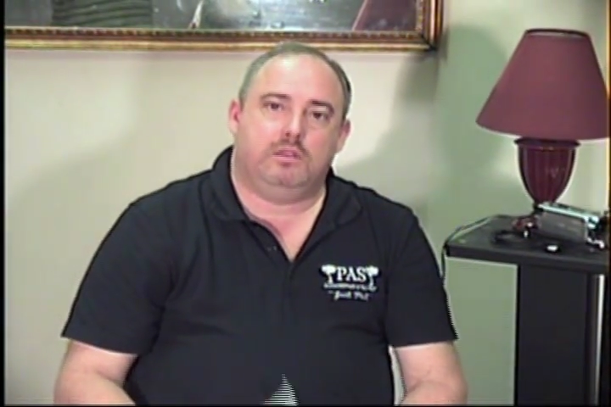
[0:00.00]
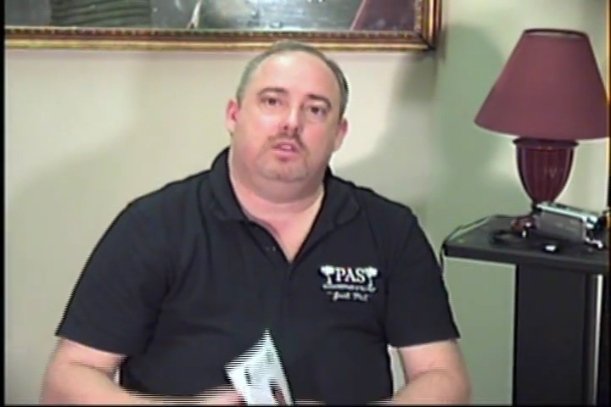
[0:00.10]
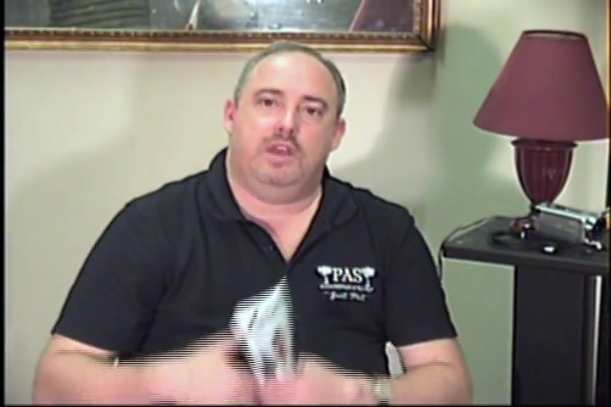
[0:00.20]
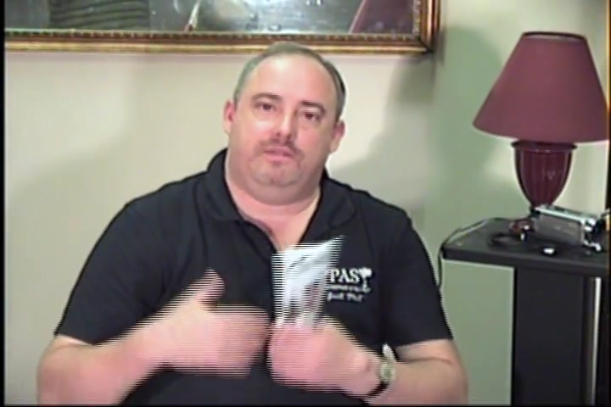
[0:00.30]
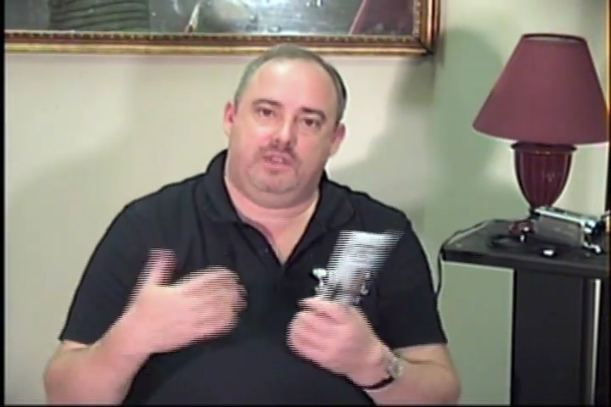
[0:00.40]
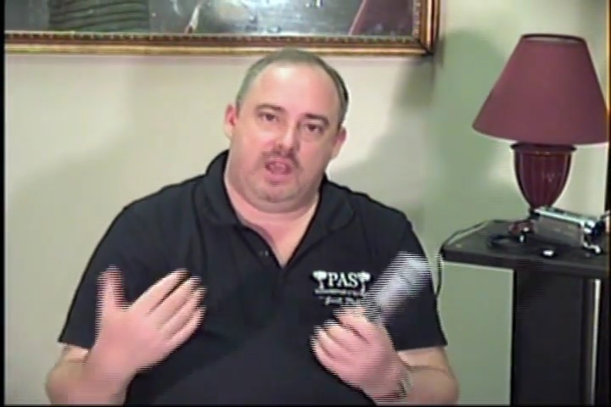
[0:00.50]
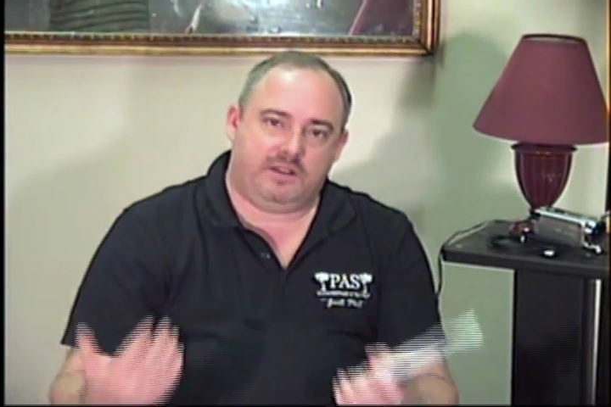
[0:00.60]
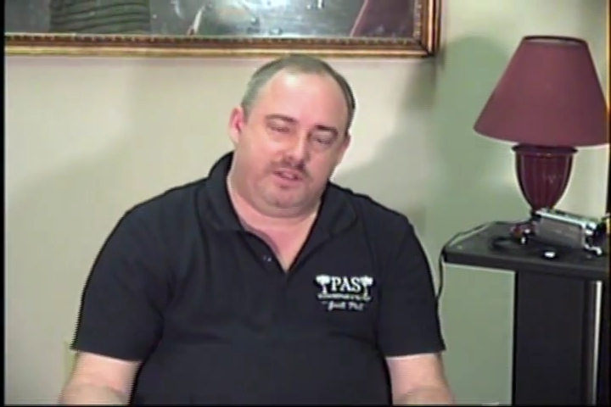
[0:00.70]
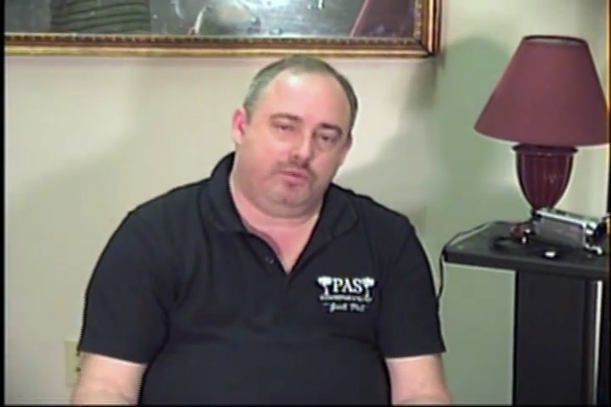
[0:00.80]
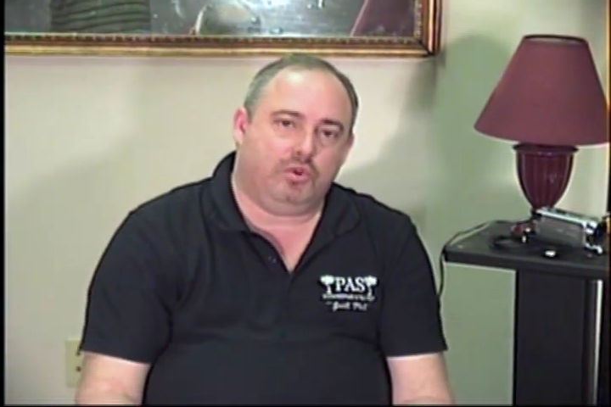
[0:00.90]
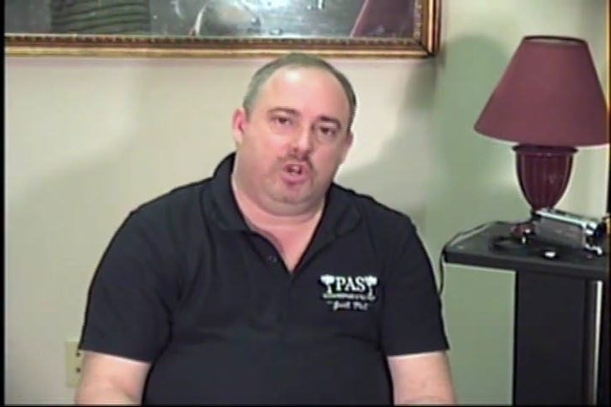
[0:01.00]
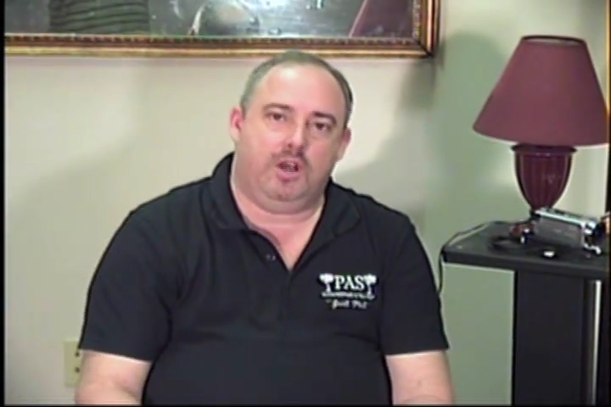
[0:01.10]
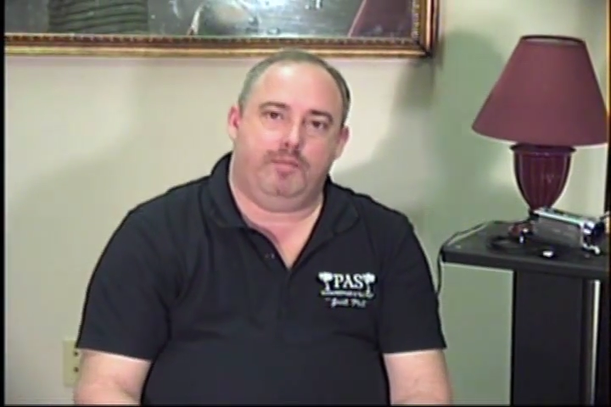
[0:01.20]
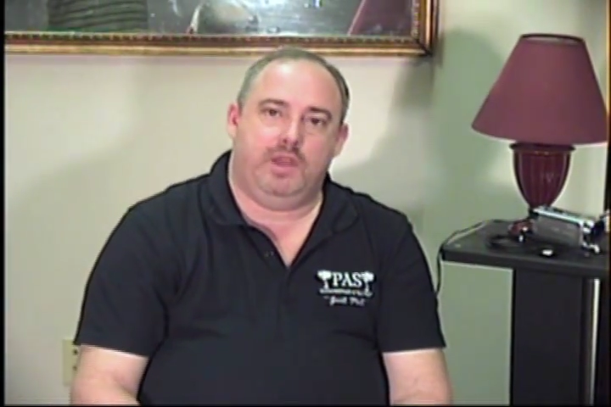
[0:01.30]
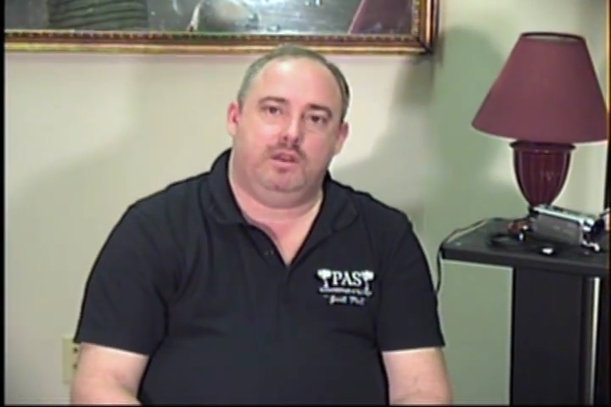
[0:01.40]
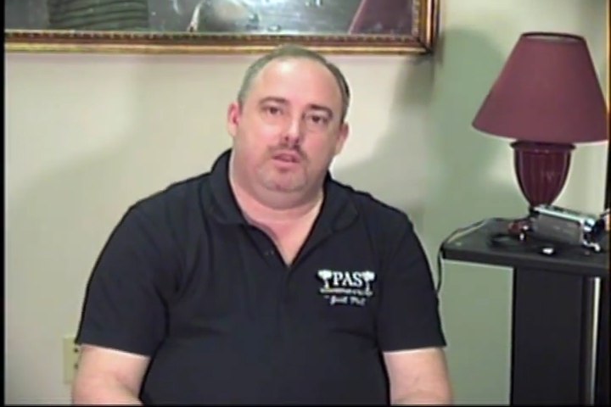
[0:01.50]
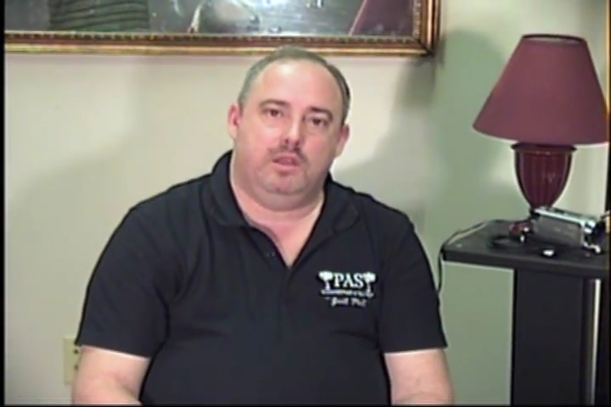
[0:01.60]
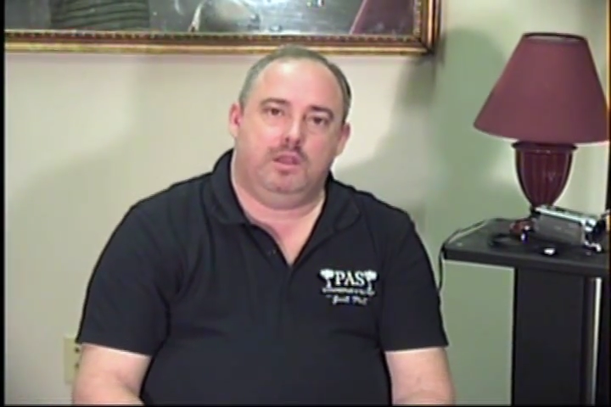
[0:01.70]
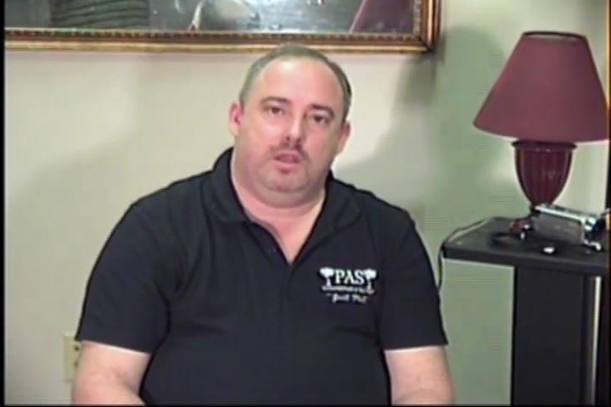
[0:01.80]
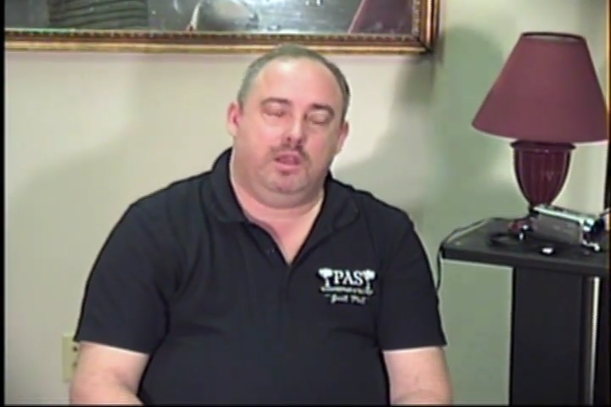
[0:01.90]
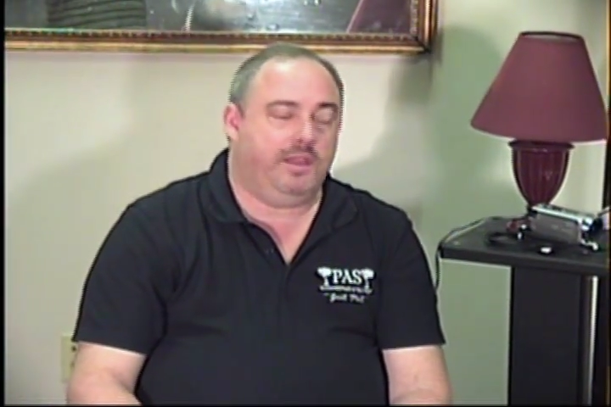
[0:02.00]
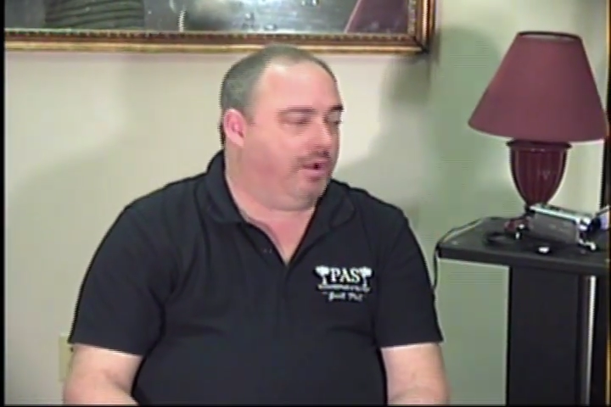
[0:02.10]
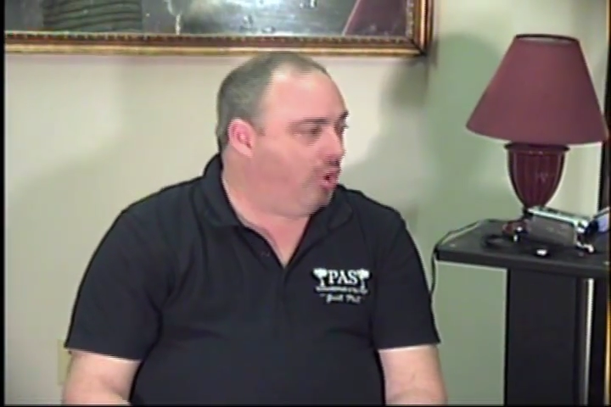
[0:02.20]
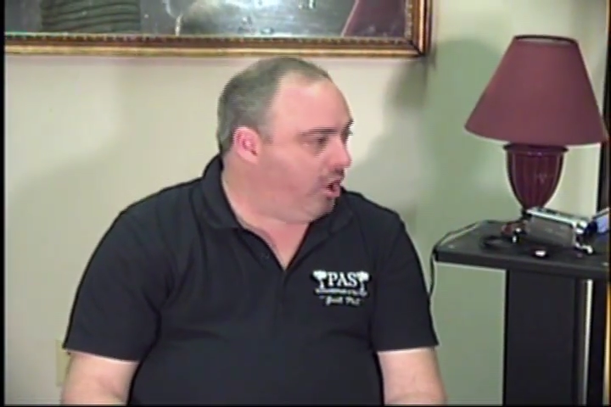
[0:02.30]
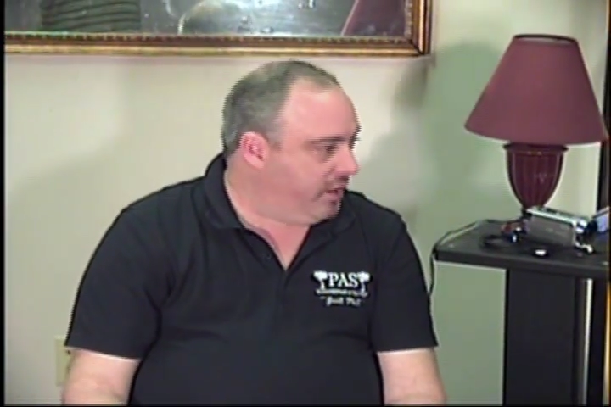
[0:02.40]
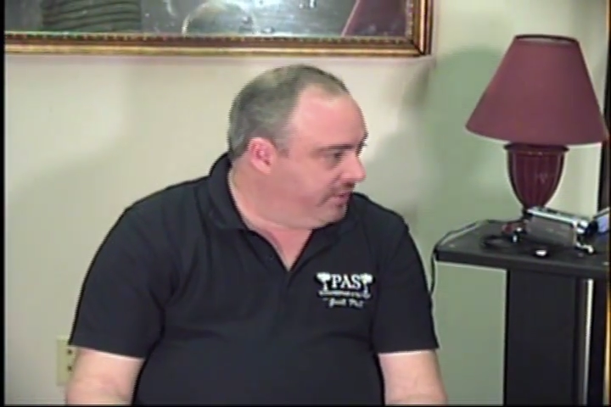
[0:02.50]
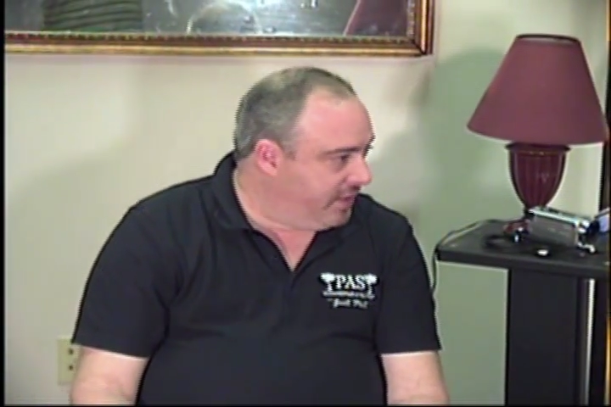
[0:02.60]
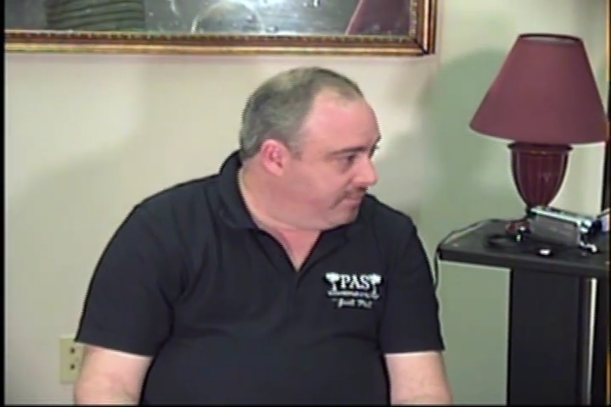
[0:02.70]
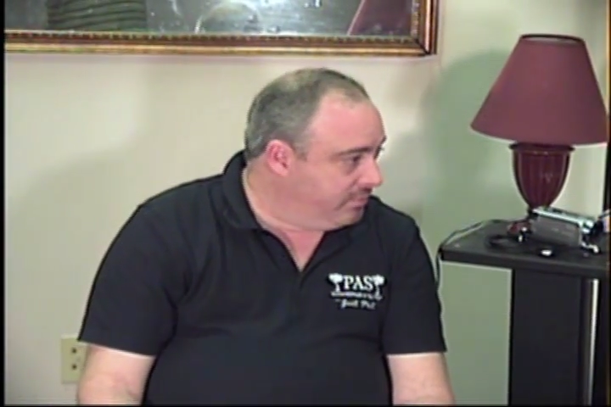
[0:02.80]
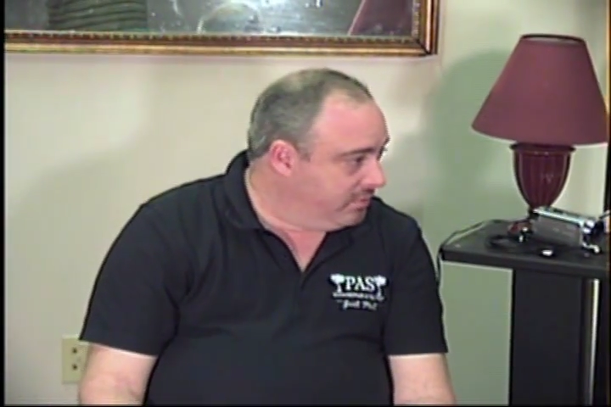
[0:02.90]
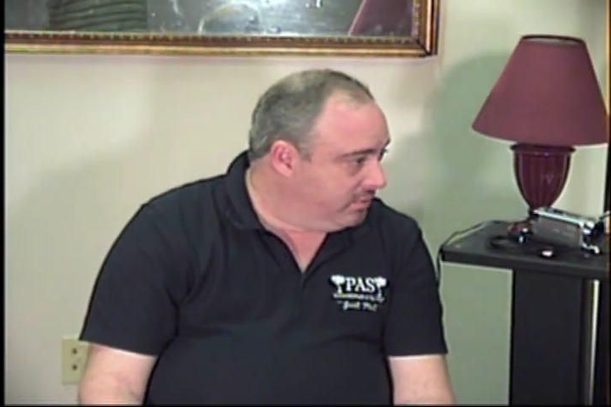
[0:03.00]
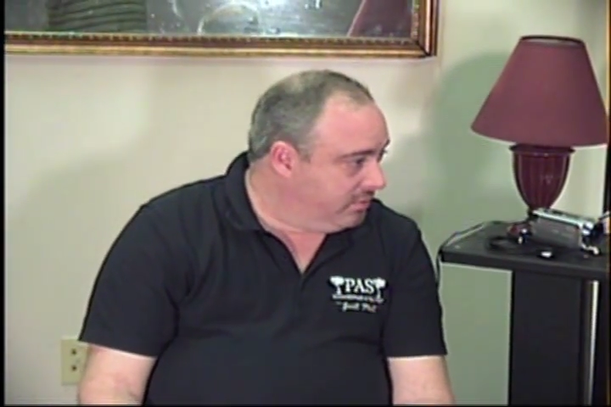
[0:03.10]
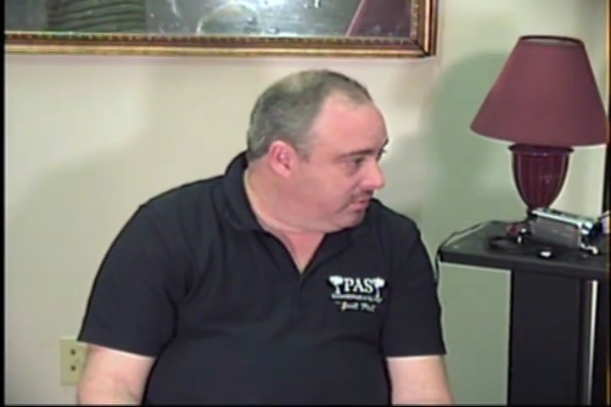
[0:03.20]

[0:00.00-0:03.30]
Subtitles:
then the FDIC will come in and they'll audit them,